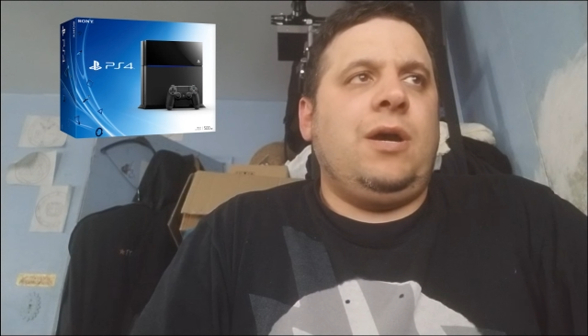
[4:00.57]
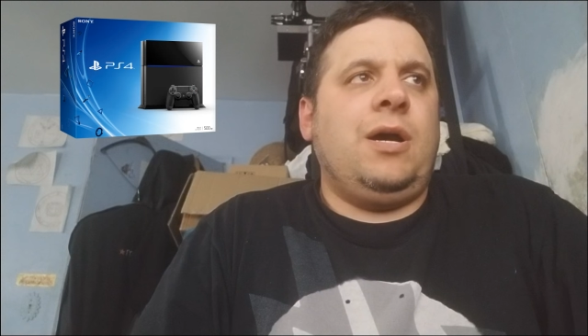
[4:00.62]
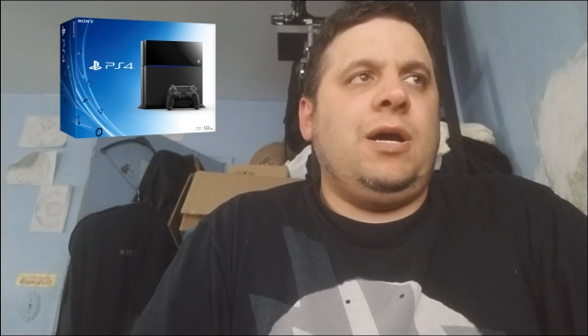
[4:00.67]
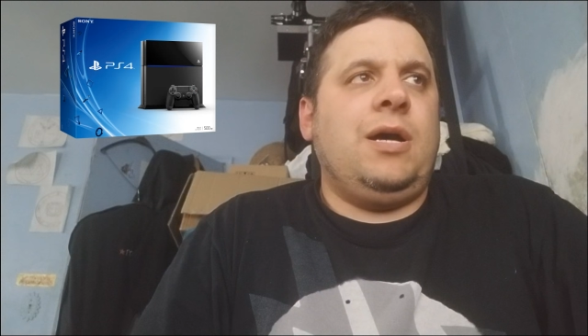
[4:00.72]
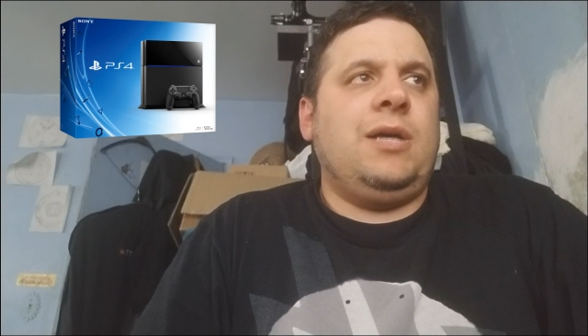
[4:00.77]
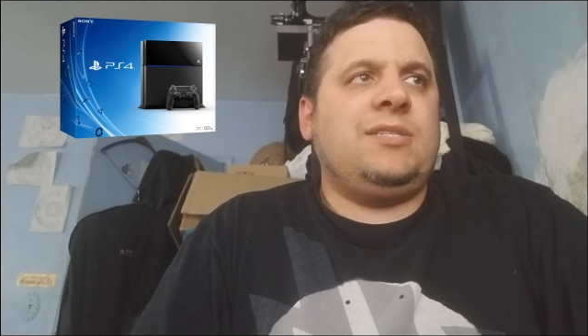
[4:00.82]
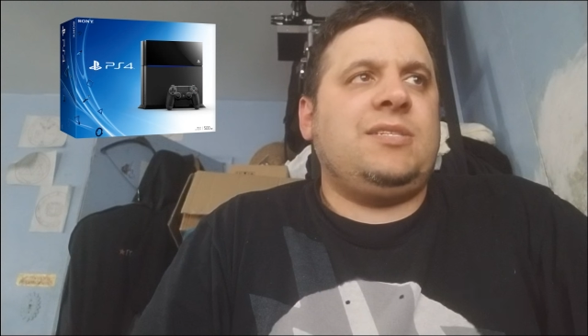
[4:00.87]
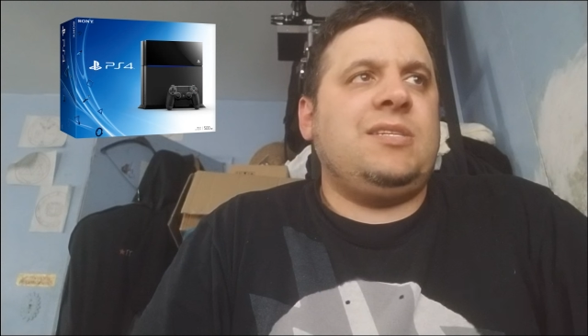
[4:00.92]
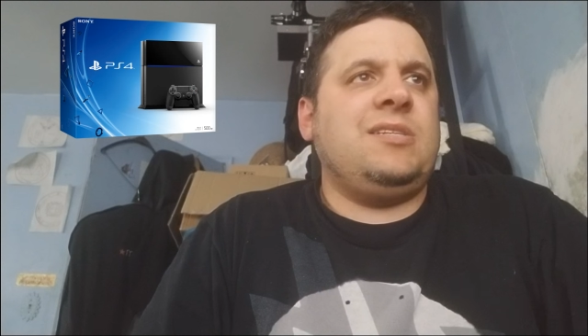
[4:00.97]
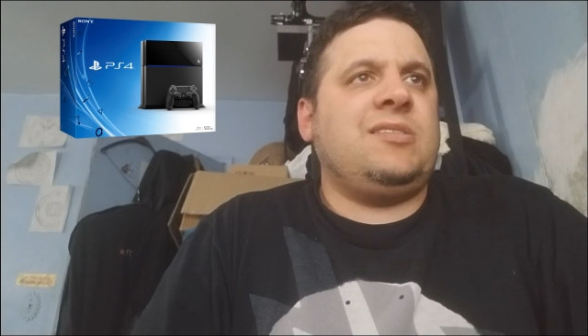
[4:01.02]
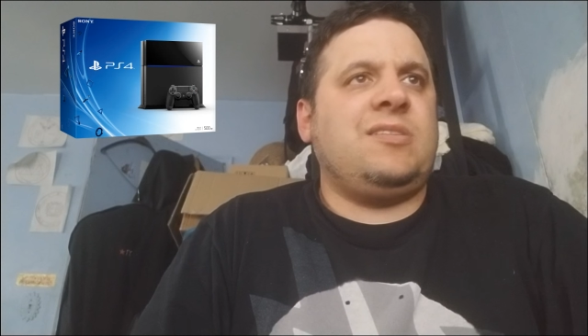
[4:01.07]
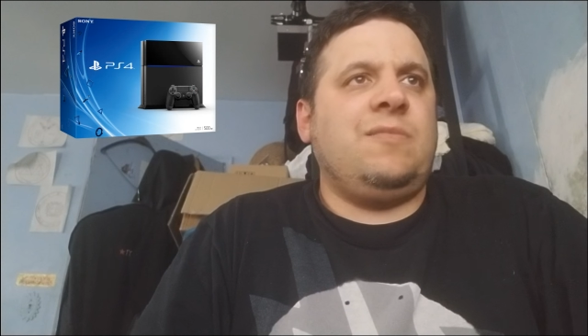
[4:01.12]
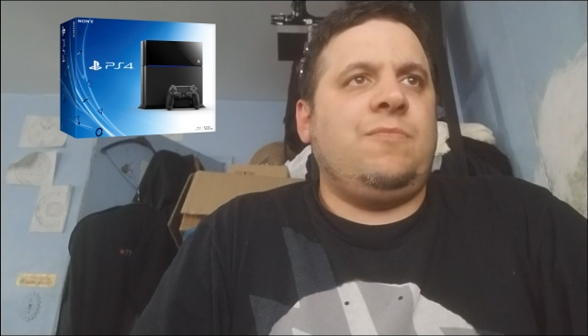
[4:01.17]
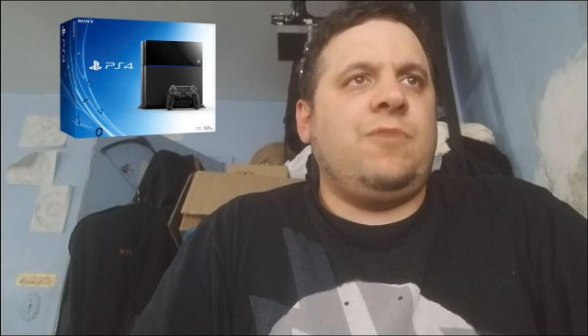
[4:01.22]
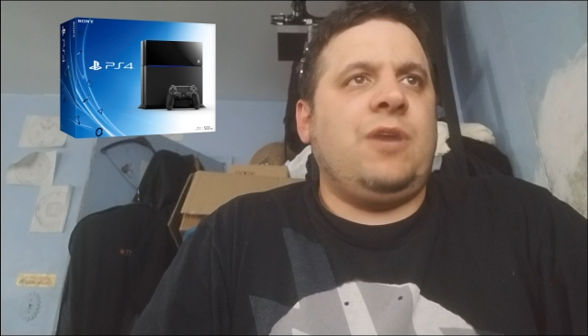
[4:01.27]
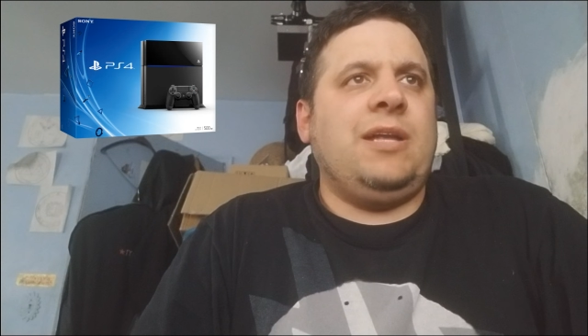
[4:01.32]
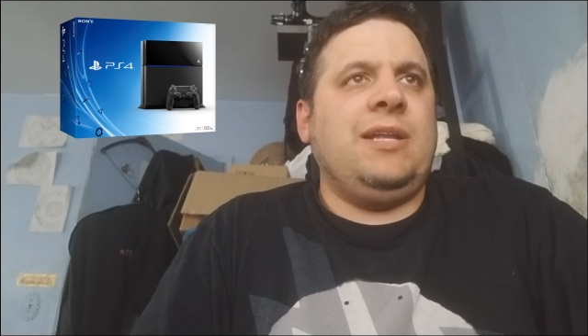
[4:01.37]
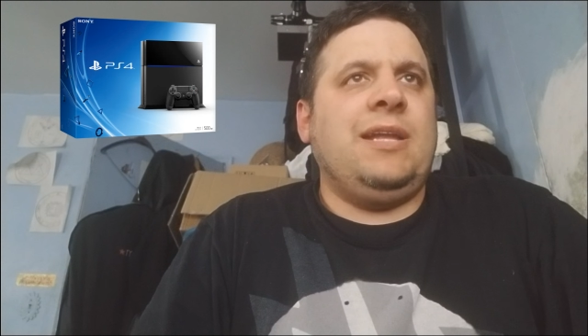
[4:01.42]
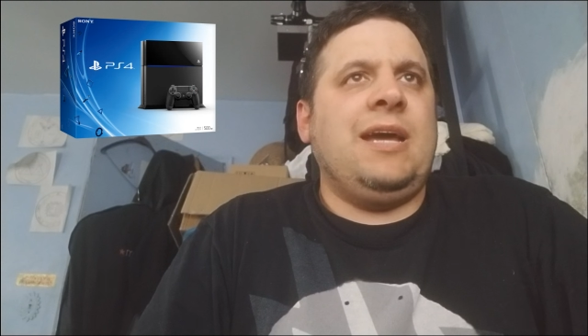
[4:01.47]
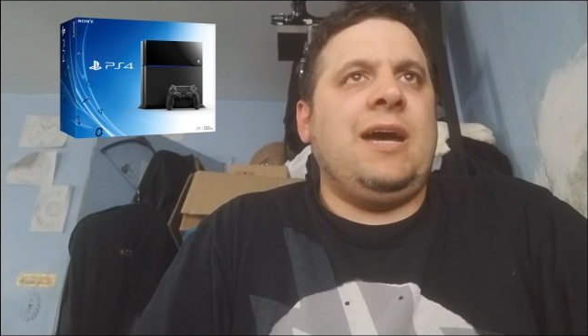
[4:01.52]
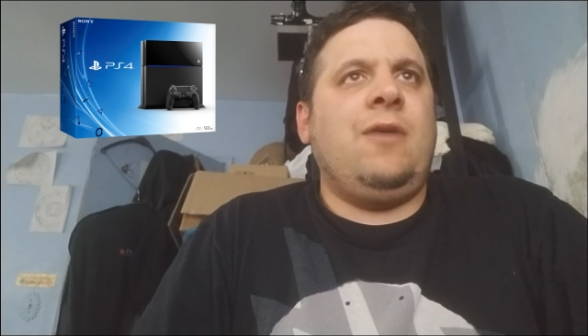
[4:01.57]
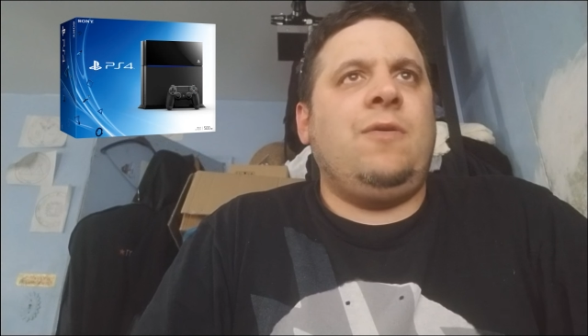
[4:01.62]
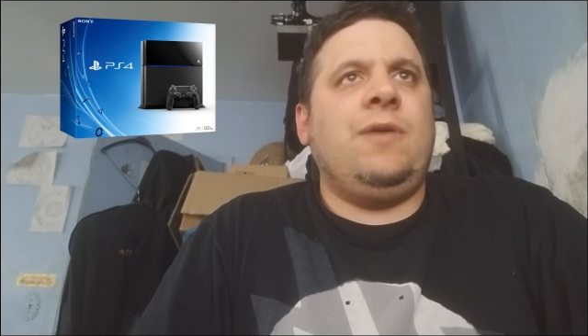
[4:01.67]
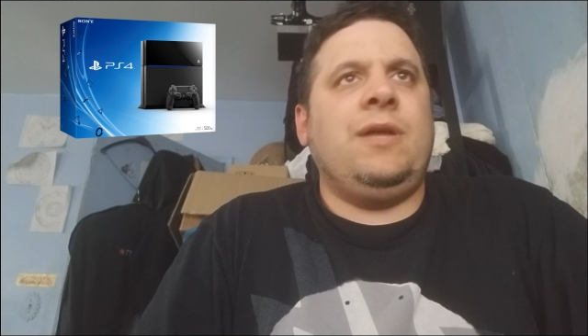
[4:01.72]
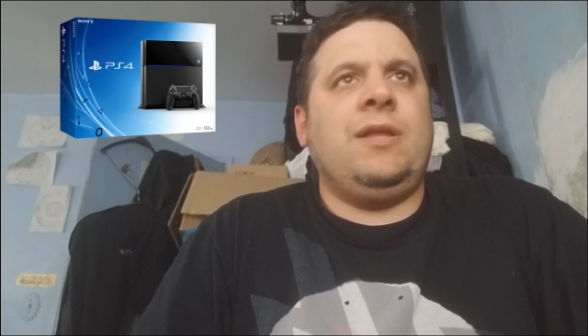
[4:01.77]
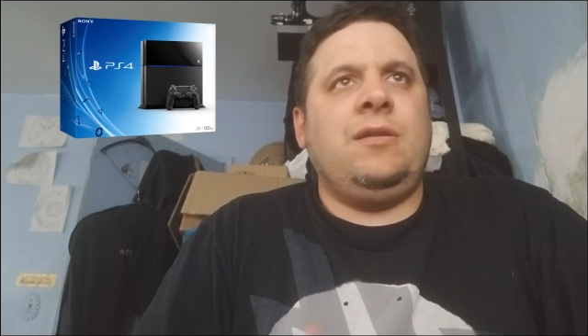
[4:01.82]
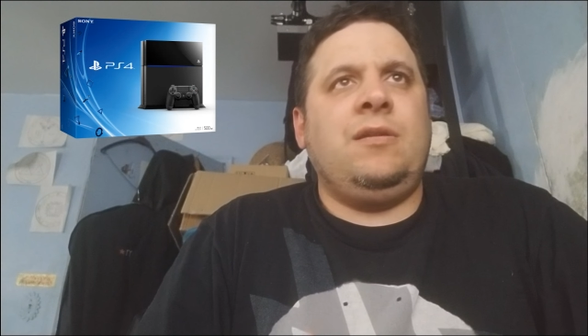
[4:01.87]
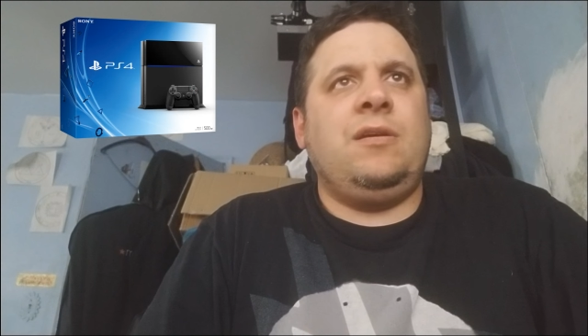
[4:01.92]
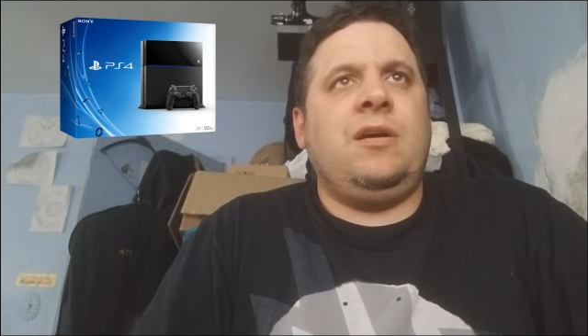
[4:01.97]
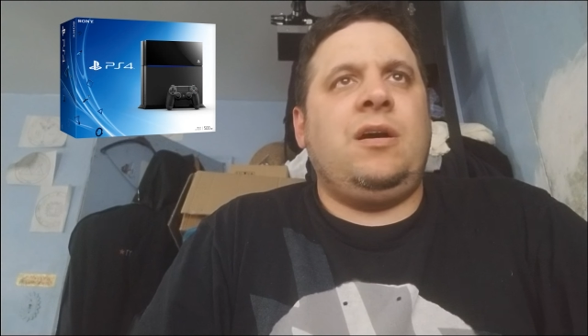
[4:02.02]
uh, system right now
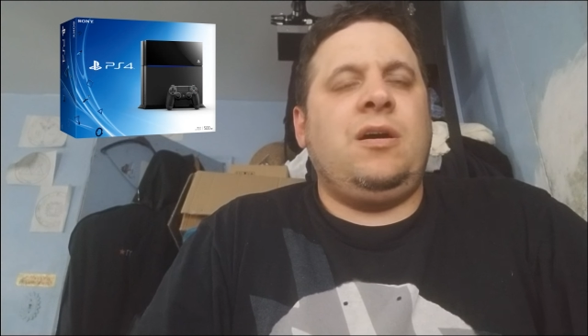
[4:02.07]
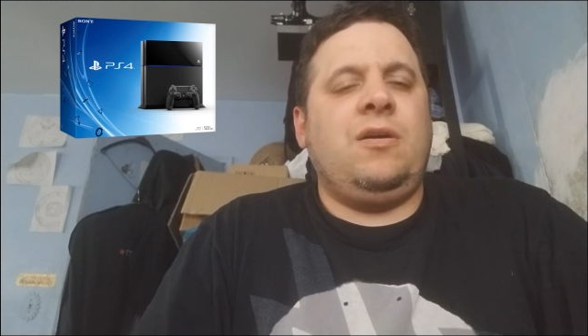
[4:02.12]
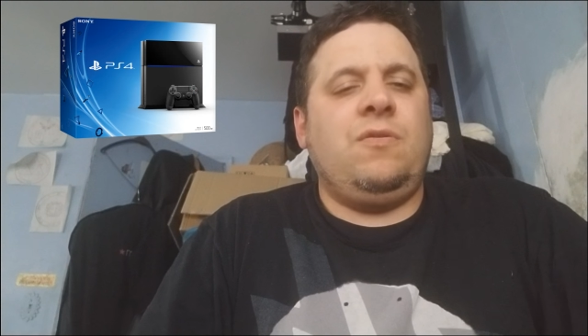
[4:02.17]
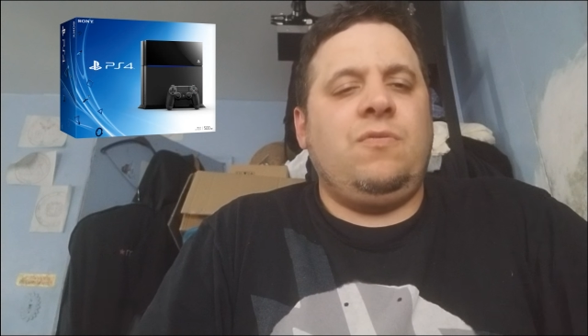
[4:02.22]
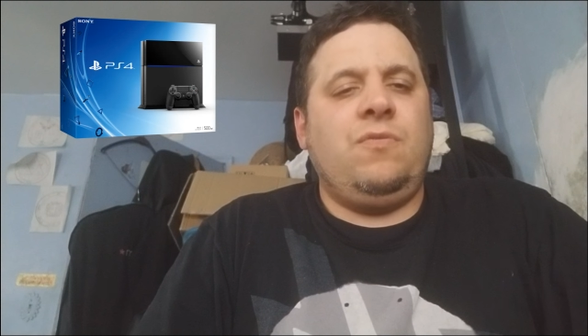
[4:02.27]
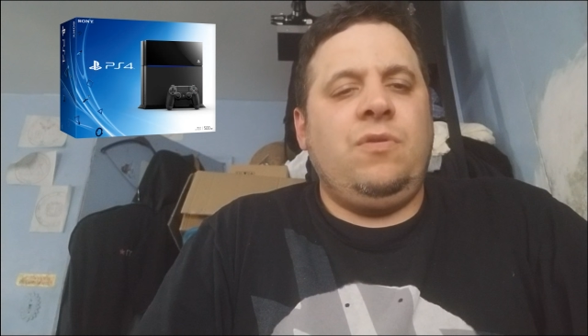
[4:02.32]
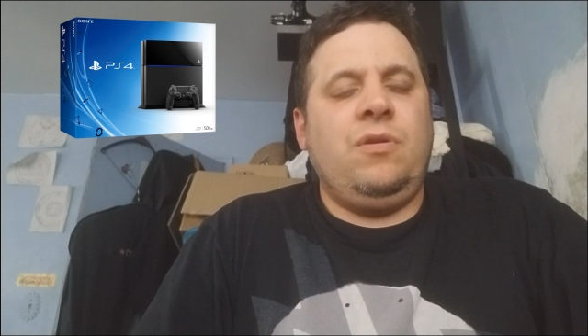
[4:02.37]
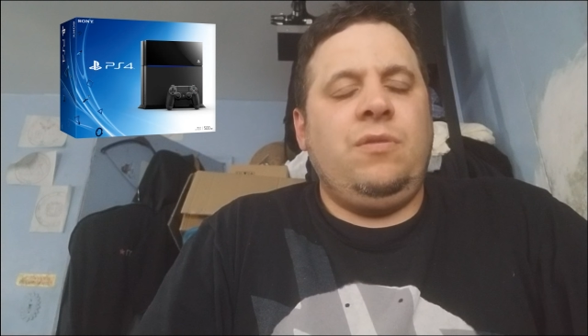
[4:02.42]
and uh,